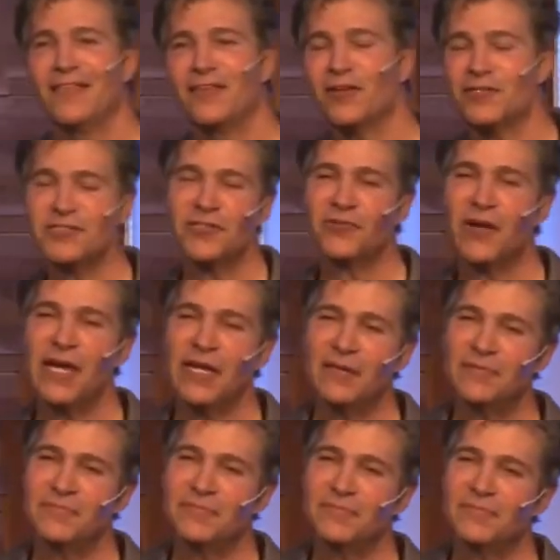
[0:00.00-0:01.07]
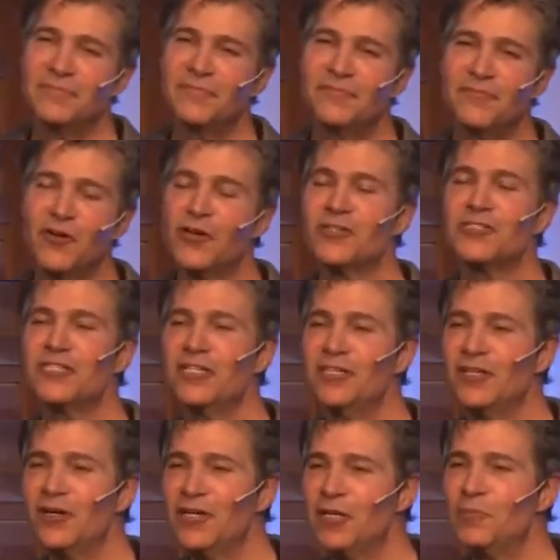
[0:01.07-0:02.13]
There's a great verse in
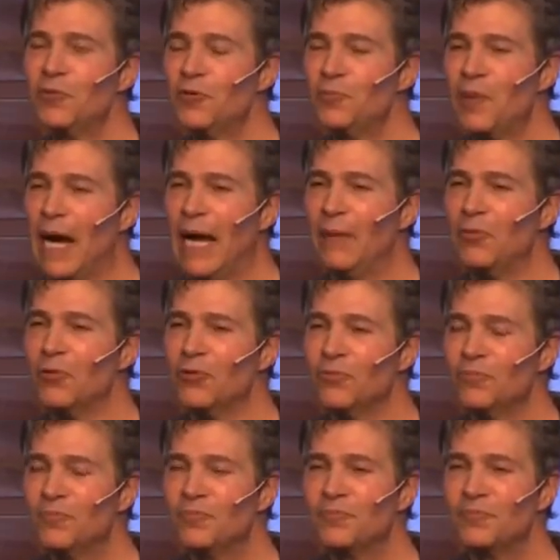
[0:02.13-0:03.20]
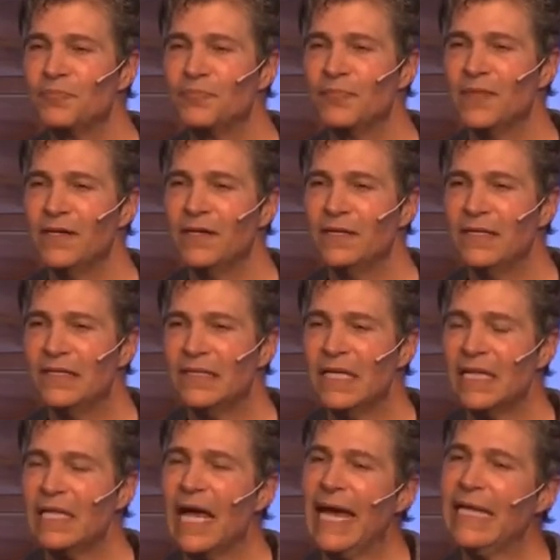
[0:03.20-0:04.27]
the Hebrew Bible.
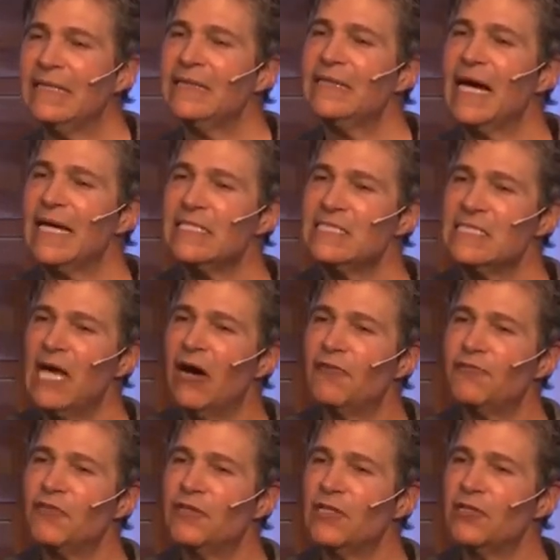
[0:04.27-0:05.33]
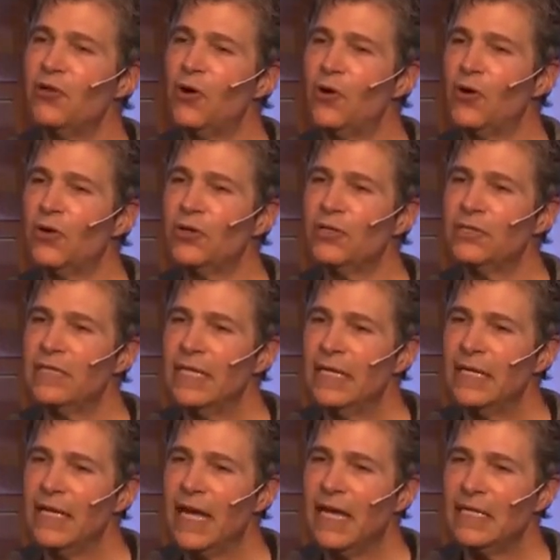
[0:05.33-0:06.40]
Delight thyself in the Lord,
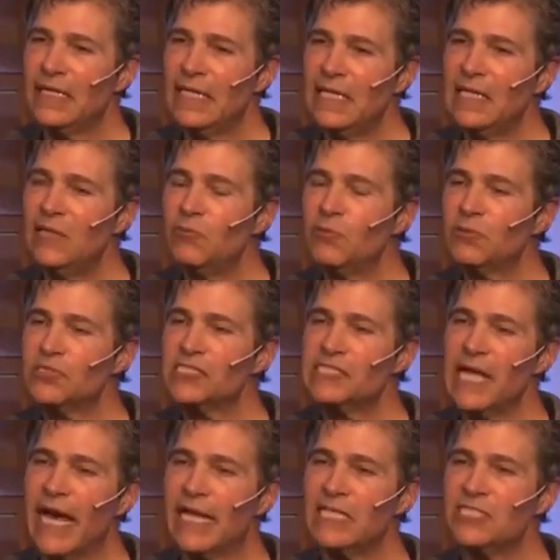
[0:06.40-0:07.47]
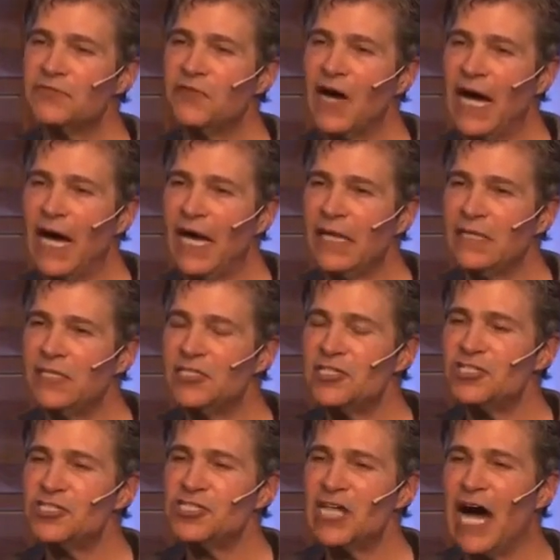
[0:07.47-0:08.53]
and he will satisfy the
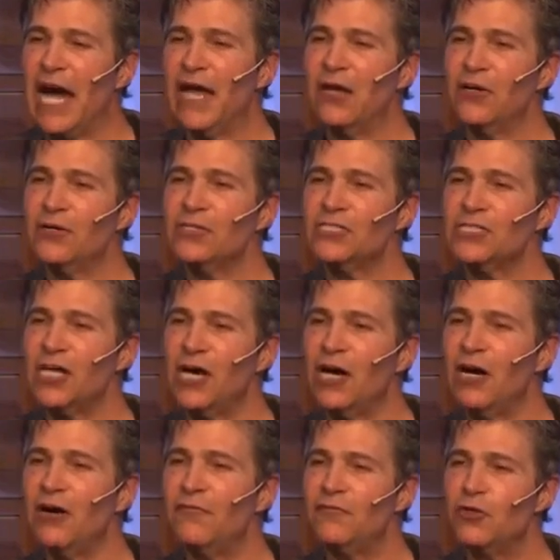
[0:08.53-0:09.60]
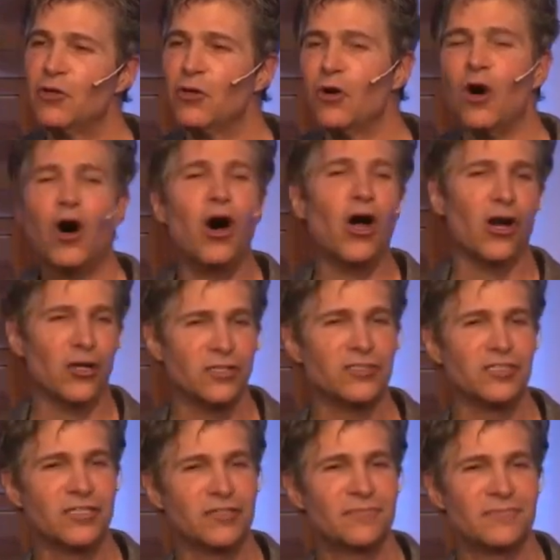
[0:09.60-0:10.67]
desires of your
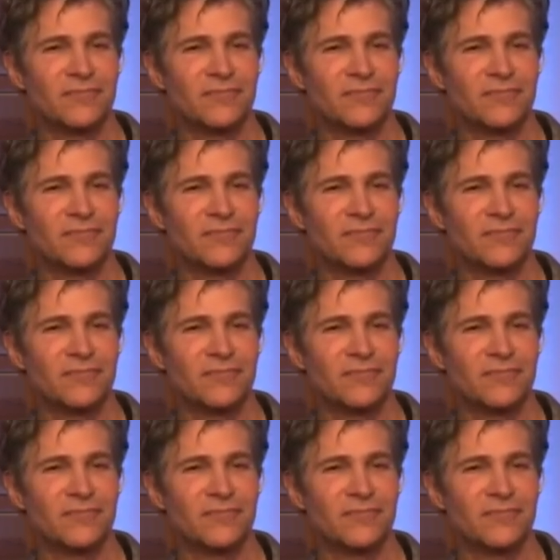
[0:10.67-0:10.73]
heart.